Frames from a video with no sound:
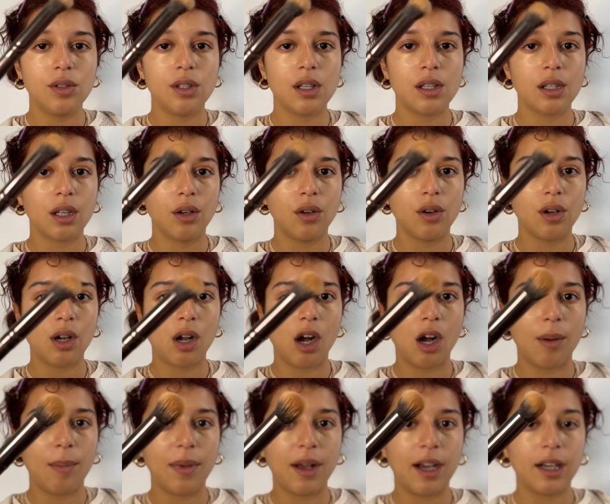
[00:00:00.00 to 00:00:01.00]
this little
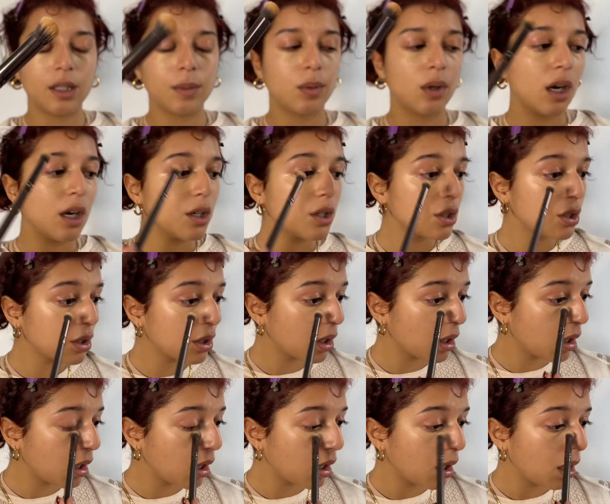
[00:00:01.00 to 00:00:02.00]
compact brush
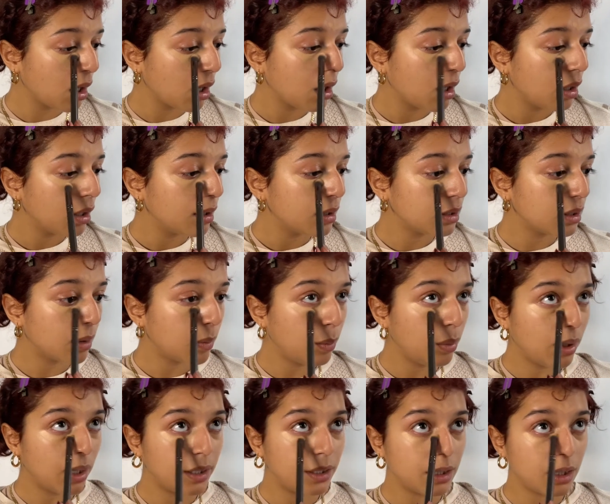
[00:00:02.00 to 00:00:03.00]
to
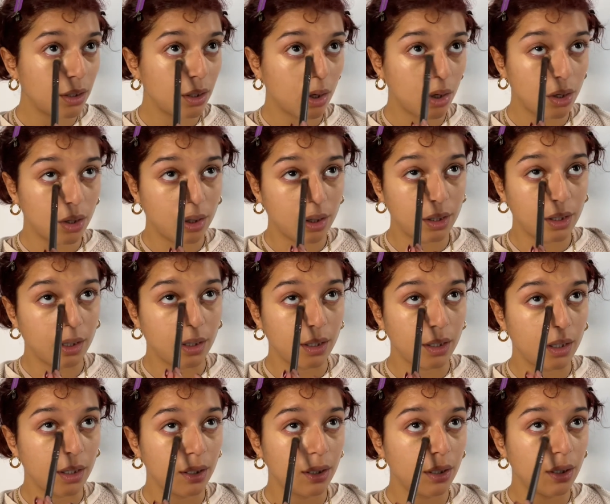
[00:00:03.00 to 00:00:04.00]
blend it all
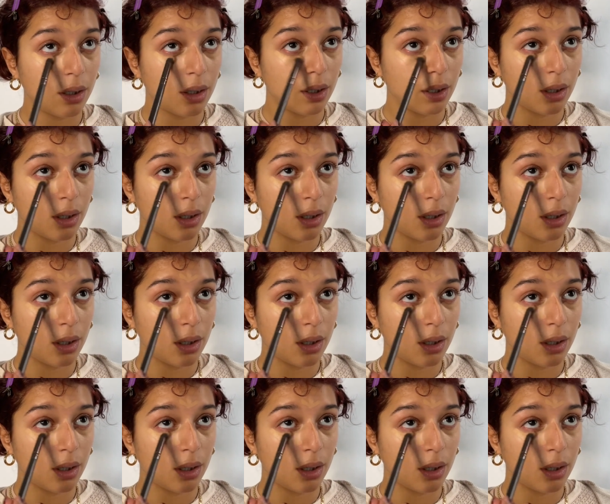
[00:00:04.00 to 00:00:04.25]
in.